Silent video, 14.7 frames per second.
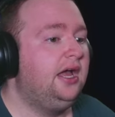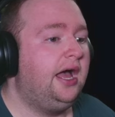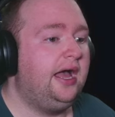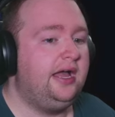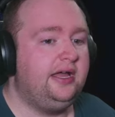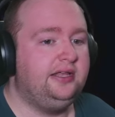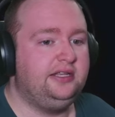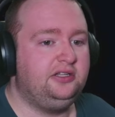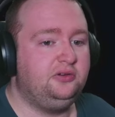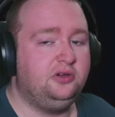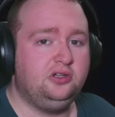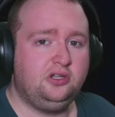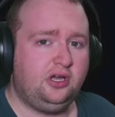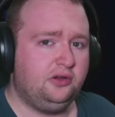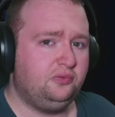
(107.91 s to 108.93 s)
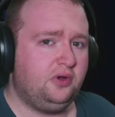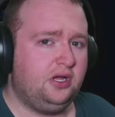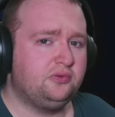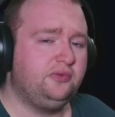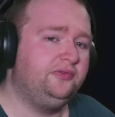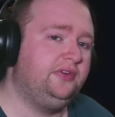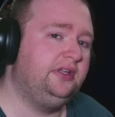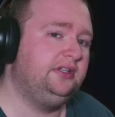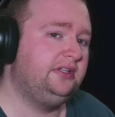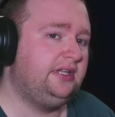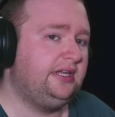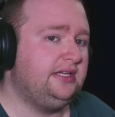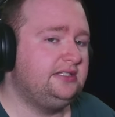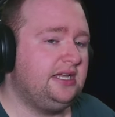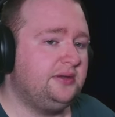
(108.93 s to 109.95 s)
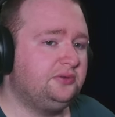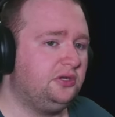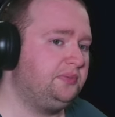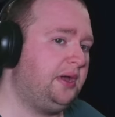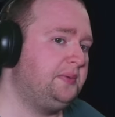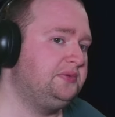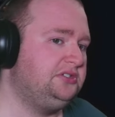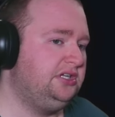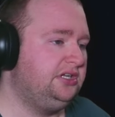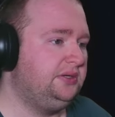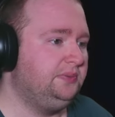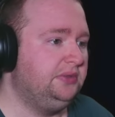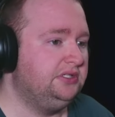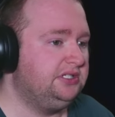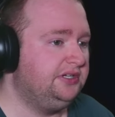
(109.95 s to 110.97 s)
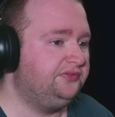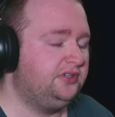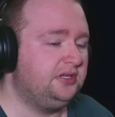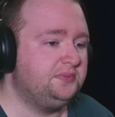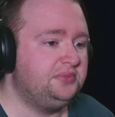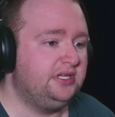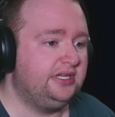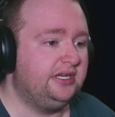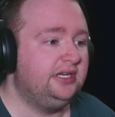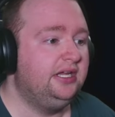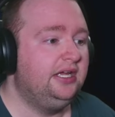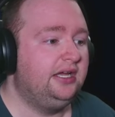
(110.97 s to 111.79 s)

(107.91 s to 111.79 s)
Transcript: They do a lot of work within the Tabletop RPG community for the Obsidian,